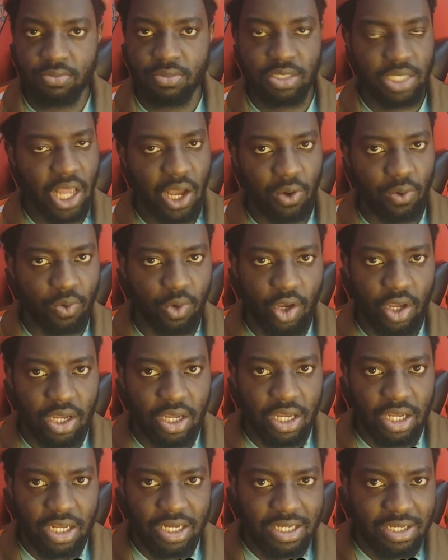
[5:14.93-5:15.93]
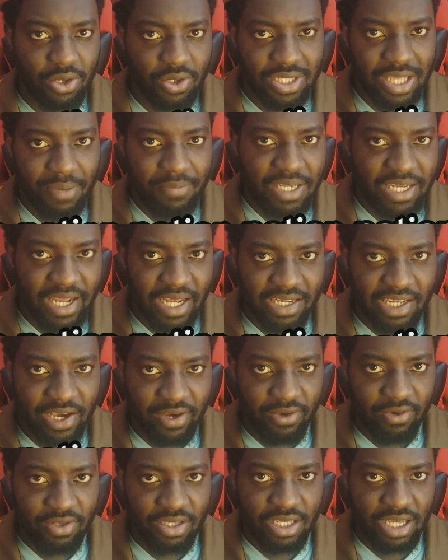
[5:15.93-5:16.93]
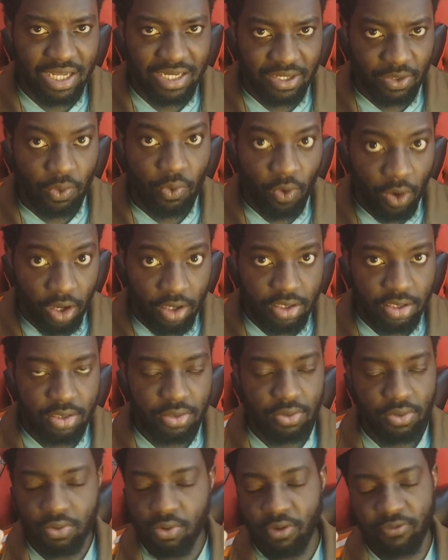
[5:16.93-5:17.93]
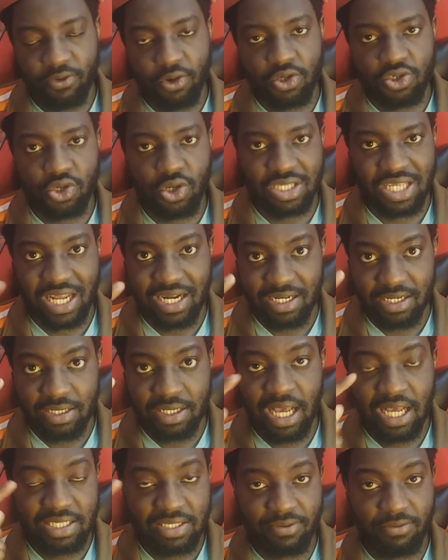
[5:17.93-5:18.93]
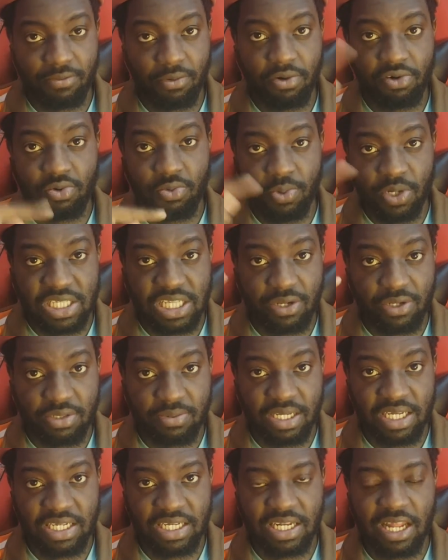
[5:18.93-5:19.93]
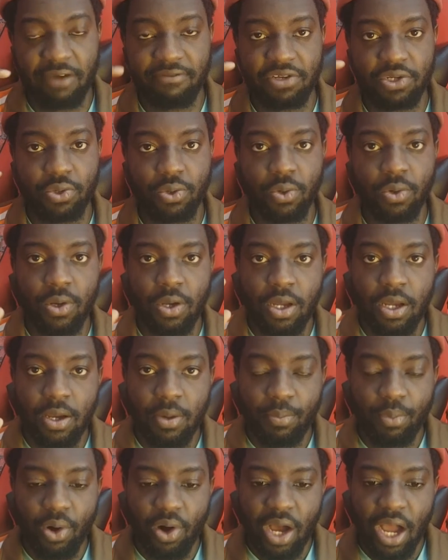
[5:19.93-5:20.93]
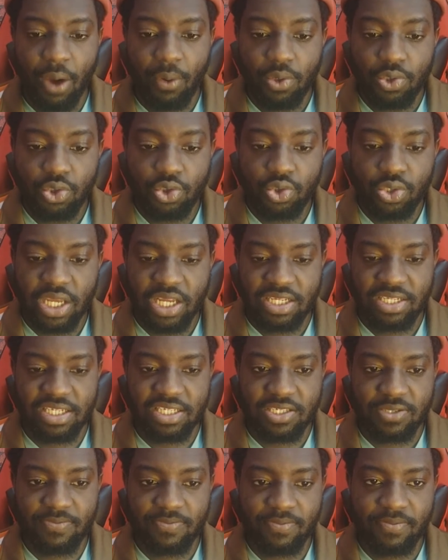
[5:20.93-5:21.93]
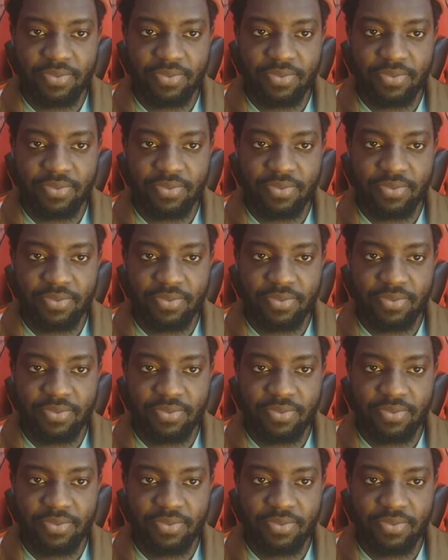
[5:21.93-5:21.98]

Now, does that mean that they are the God? Of course not, and that's the whole point I was making in that video. But I want you to get this.